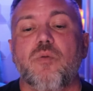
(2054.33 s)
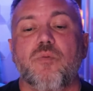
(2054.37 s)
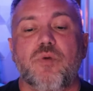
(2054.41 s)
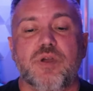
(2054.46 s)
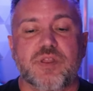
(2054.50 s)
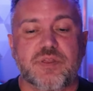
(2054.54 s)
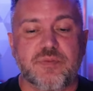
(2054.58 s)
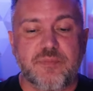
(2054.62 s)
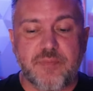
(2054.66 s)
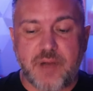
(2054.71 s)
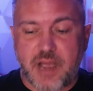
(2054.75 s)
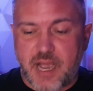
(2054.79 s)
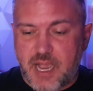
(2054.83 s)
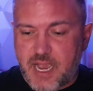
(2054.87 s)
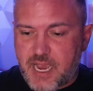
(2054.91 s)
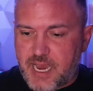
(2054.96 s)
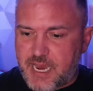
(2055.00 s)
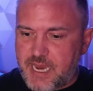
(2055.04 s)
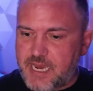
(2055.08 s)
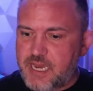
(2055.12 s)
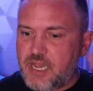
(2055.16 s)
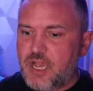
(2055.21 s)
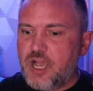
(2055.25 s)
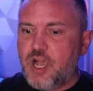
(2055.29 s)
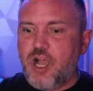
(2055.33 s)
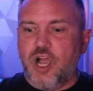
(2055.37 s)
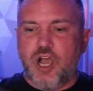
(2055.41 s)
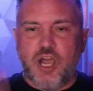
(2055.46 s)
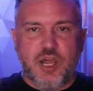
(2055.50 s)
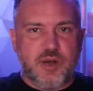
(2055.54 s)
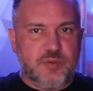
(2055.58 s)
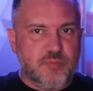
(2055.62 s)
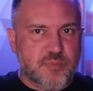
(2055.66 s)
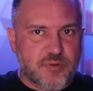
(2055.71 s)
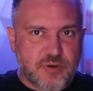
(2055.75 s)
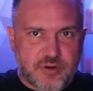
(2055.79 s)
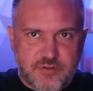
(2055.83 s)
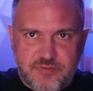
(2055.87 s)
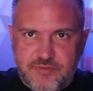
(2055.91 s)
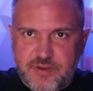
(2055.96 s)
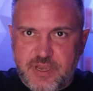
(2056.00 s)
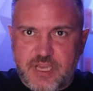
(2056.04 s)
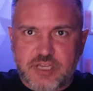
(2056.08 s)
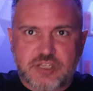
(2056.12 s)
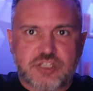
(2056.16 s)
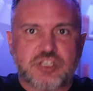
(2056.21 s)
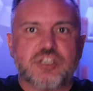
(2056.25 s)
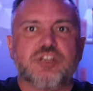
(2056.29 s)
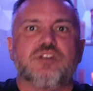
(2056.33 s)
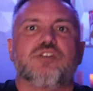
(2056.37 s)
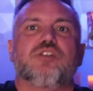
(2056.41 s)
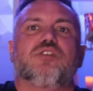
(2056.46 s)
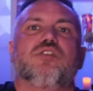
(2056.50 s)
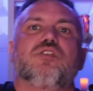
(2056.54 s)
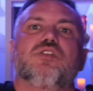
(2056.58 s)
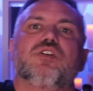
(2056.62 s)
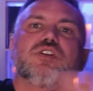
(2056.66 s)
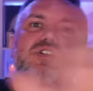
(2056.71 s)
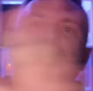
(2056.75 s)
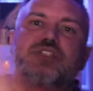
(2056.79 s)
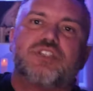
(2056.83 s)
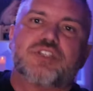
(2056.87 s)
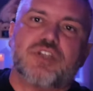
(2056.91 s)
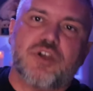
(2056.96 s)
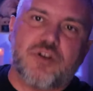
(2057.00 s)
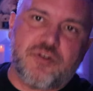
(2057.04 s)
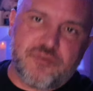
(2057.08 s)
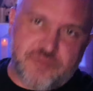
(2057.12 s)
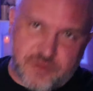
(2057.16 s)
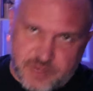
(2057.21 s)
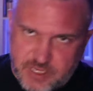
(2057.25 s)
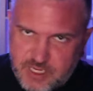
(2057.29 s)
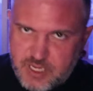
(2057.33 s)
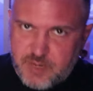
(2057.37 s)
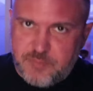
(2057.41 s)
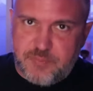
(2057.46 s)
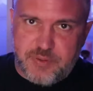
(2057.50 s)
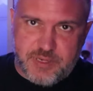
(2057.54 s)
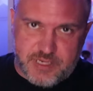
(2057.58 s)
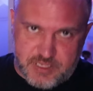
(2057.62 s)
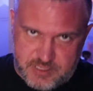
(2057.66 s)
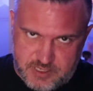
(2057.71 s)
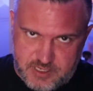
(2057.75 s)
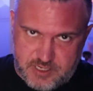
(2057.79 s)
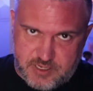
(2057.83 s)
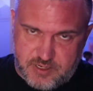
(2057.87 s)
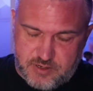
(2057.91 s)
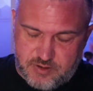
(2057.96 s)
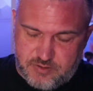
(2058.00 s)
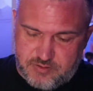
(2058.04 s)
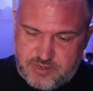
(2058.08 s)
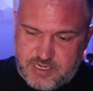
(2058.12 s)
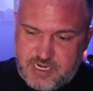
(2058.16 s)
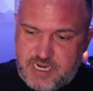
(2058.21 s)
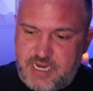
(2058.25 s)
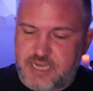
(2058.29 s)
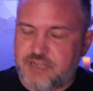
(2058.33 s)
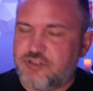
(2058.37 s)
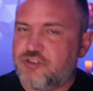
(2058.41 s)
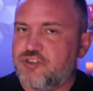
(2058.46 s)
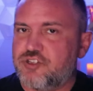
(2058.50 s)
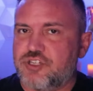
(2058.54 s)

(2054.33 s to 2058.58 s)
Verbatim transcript: with my unprofessional sofa opinion, okay?